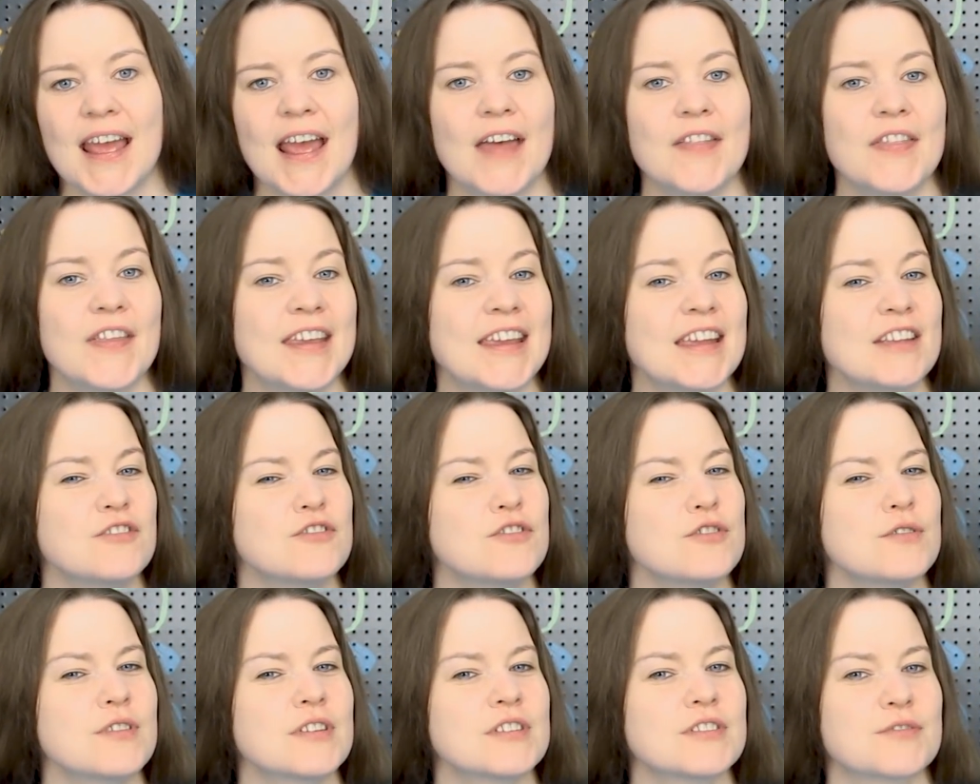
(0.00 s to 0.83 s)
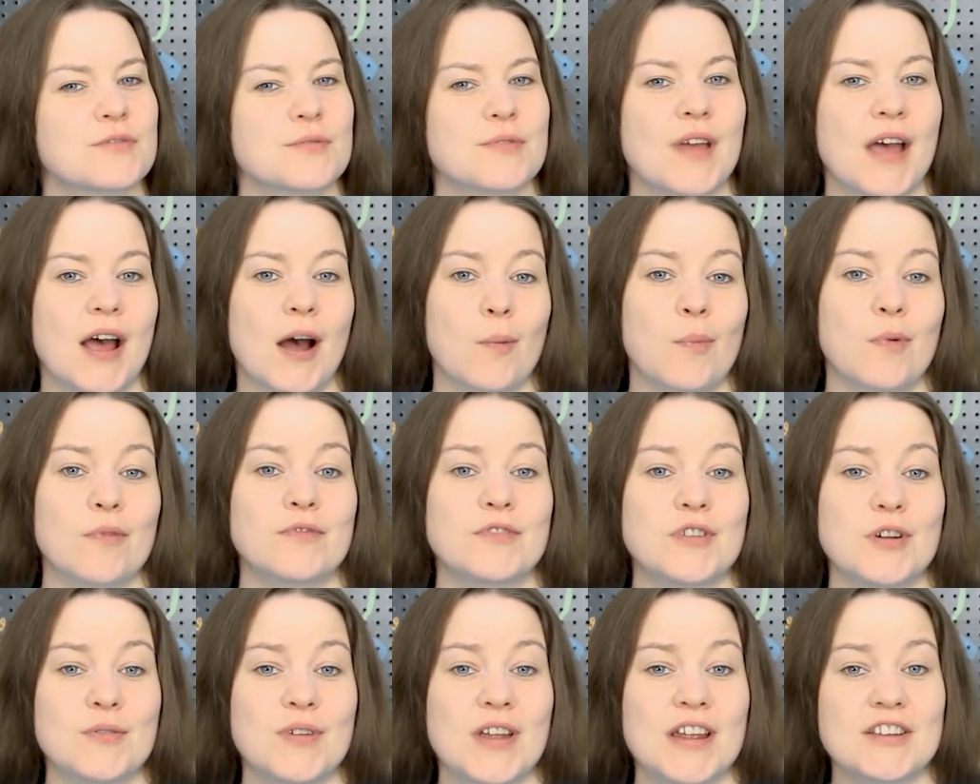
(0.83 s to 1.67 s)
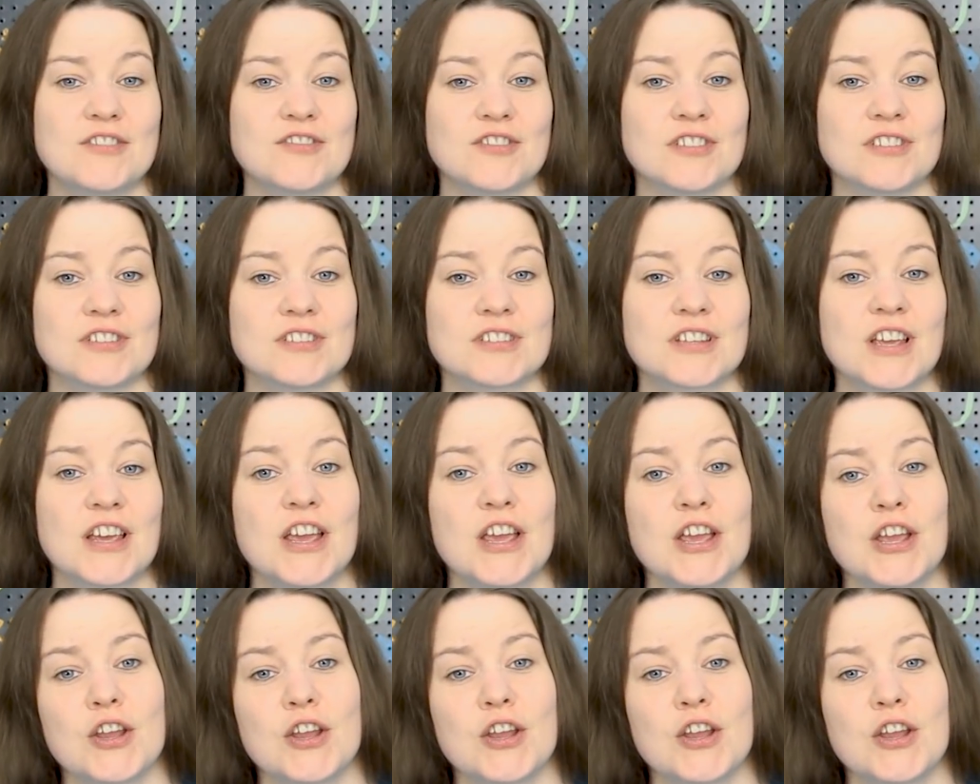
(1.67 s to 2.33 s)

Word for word: and they can do this through the help of donations.